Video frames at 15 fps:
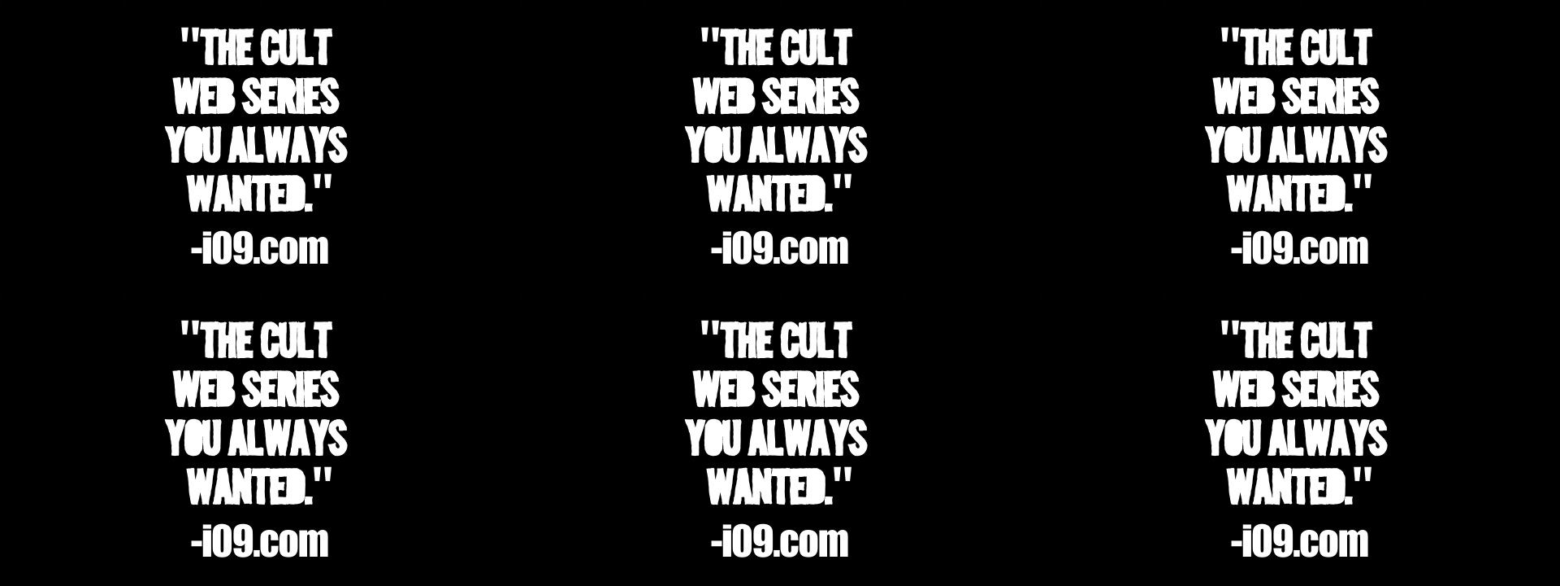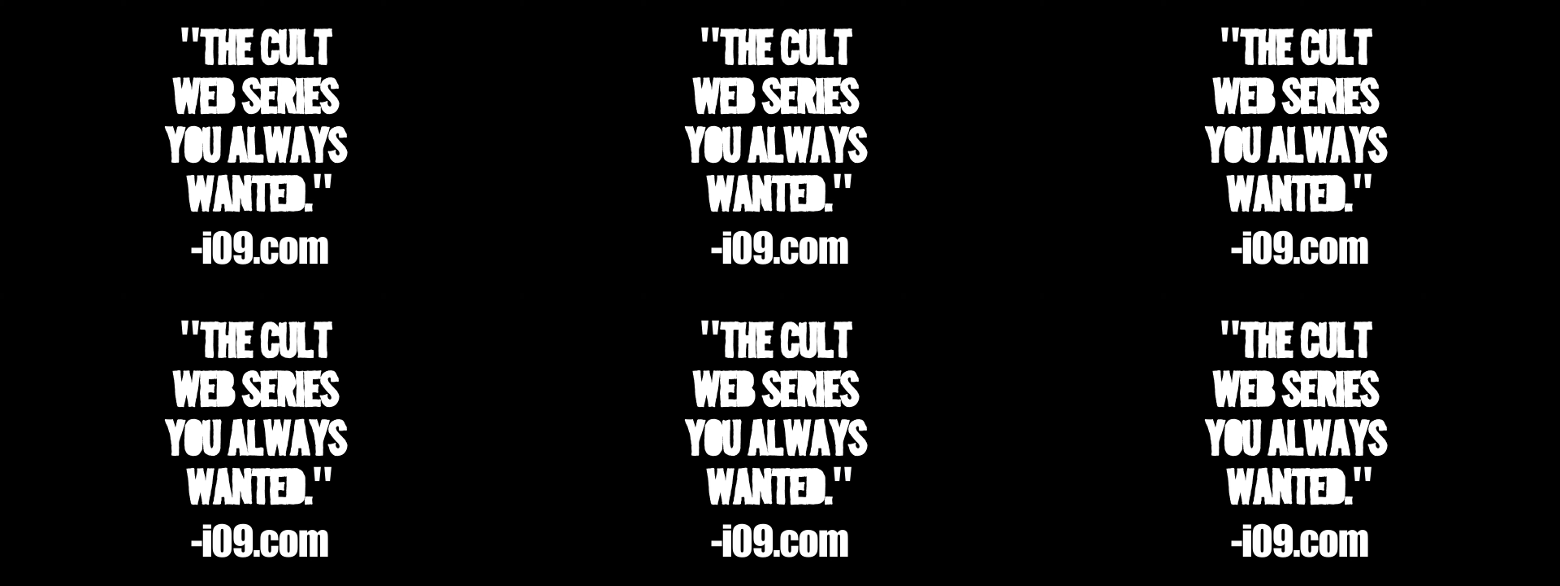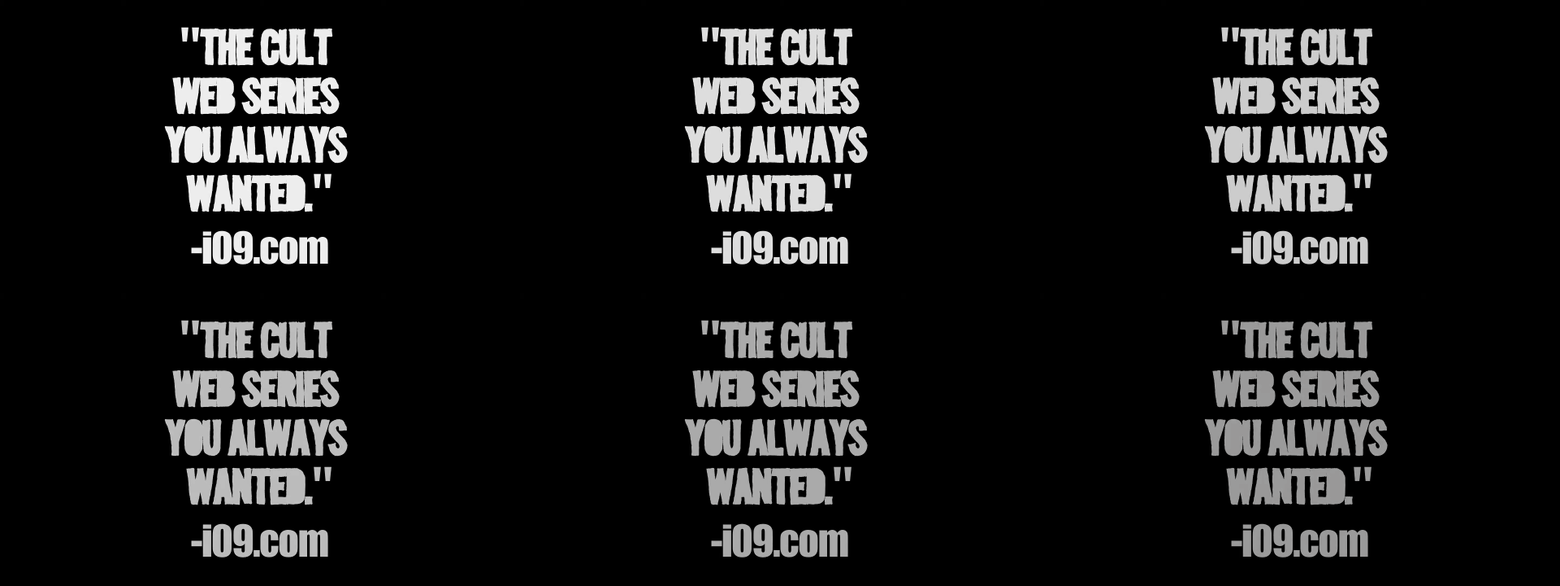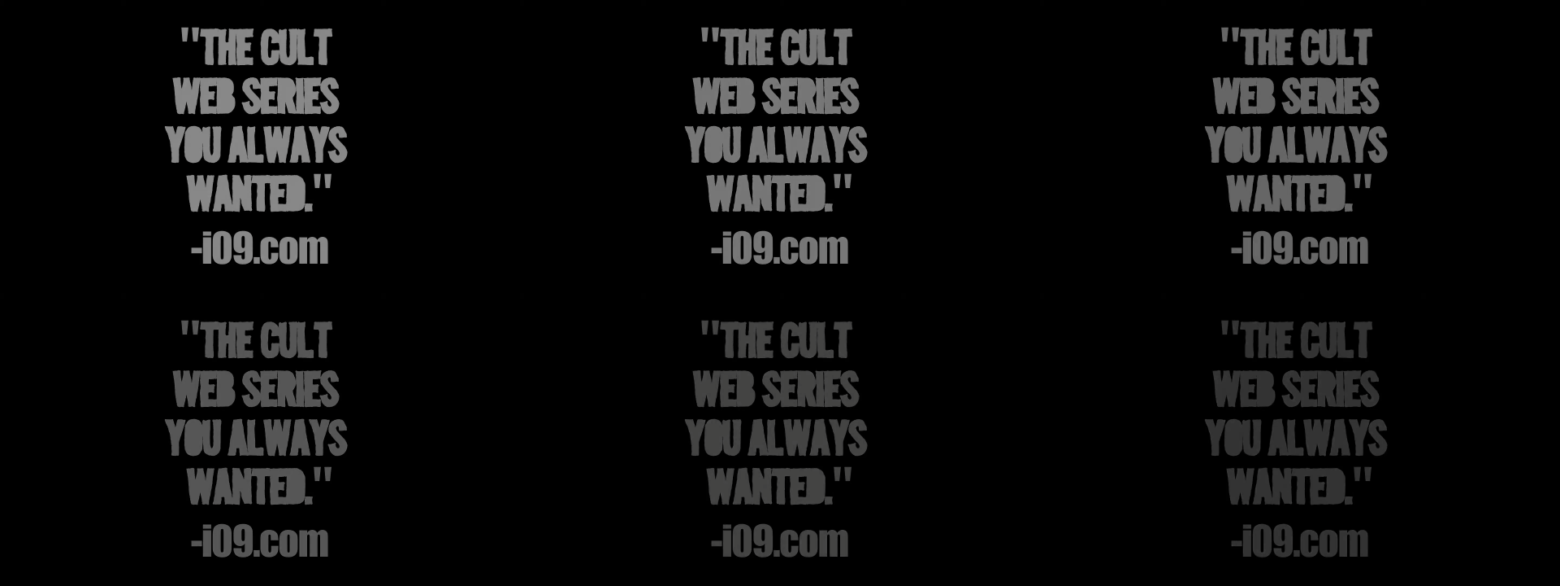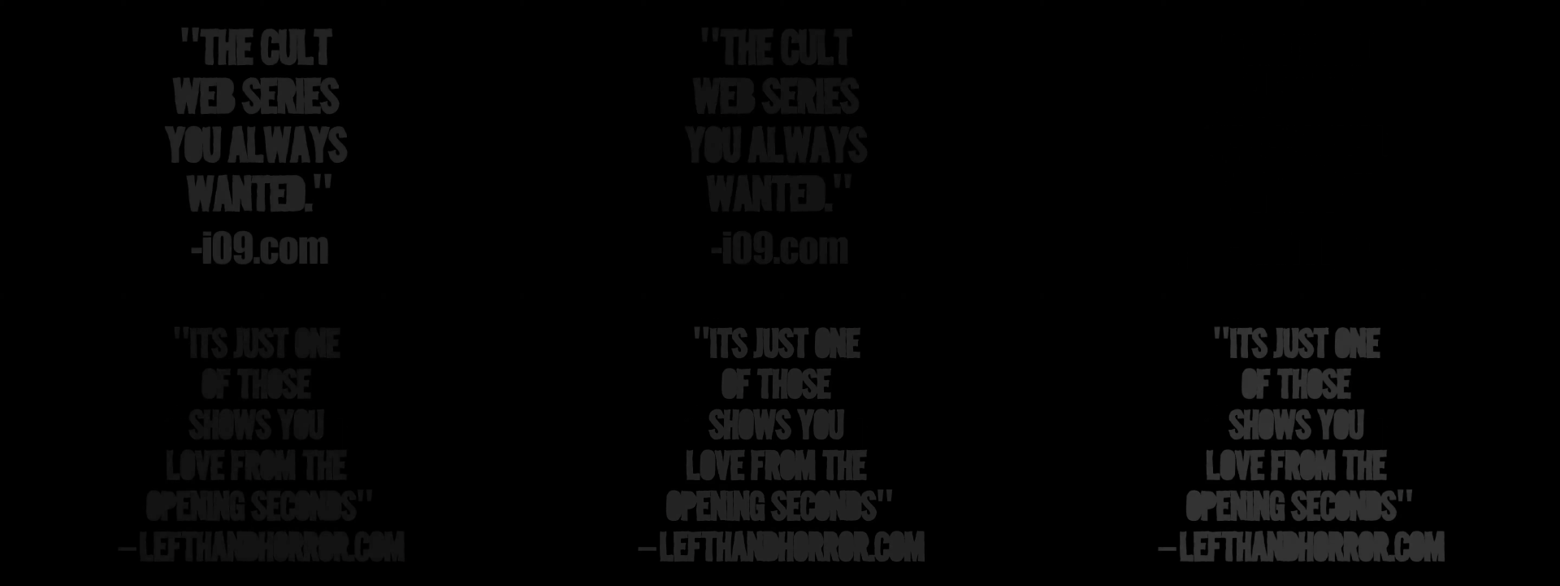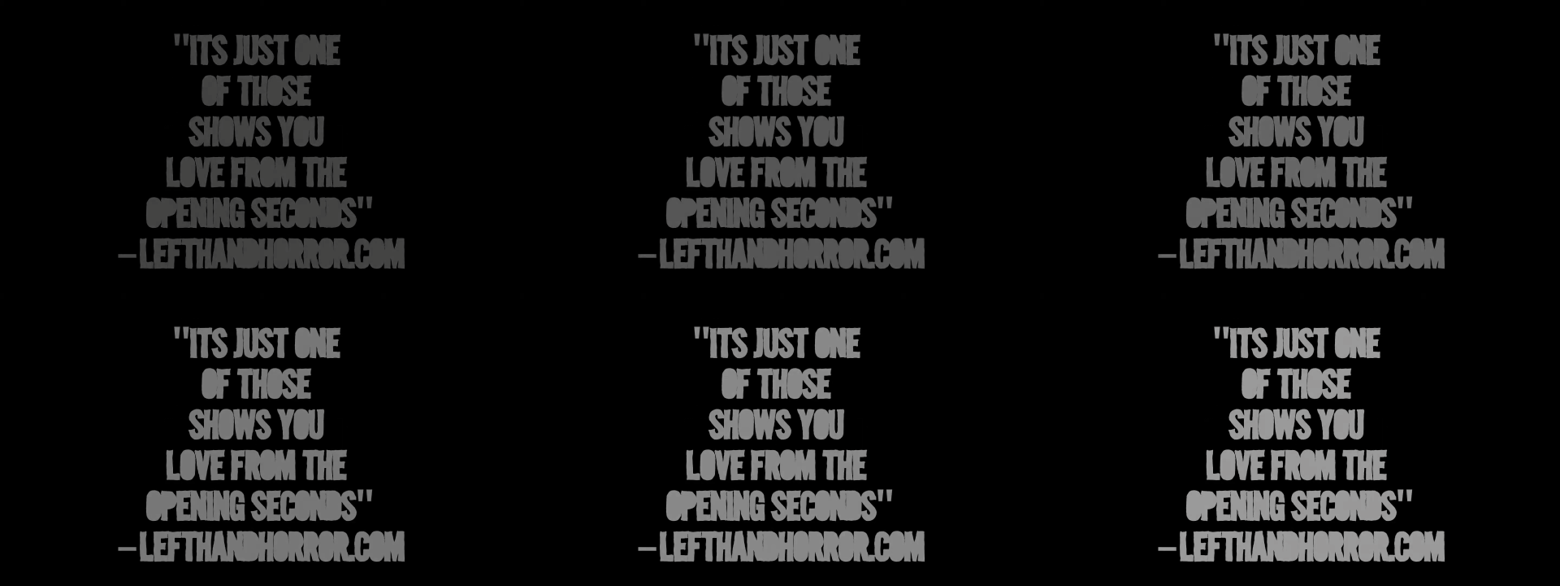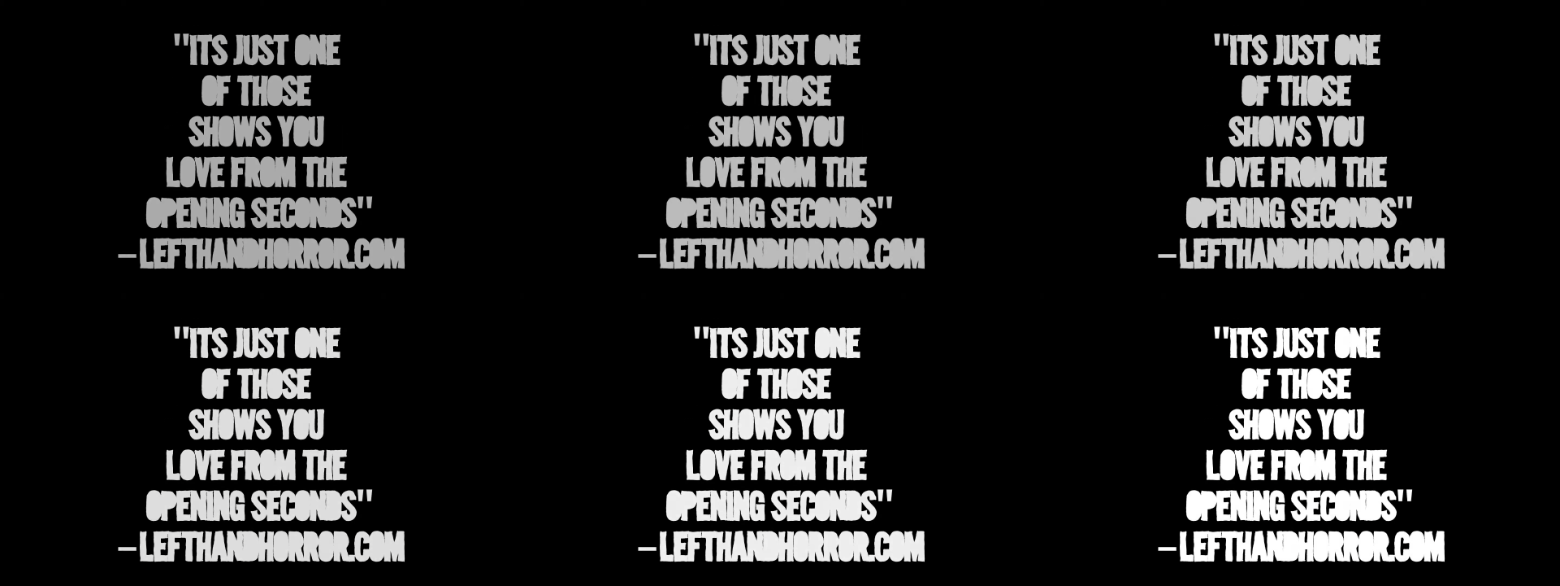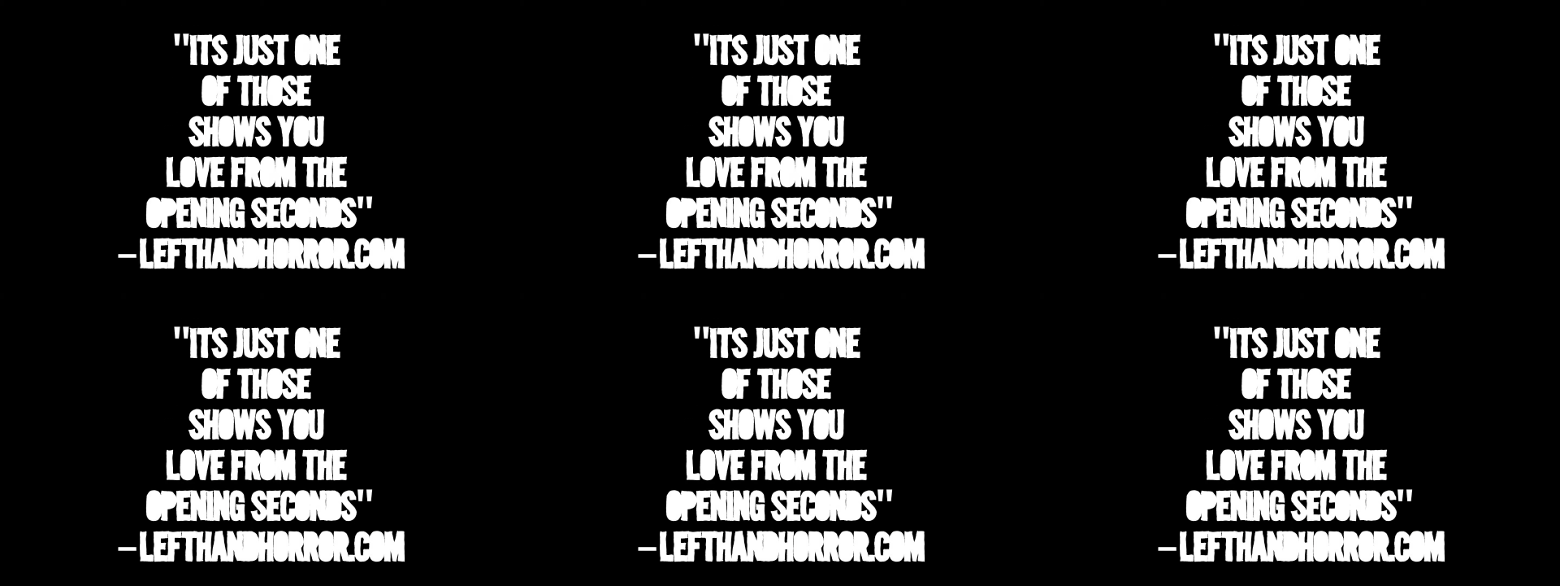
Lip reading: No face is visible, so there are no lips to read.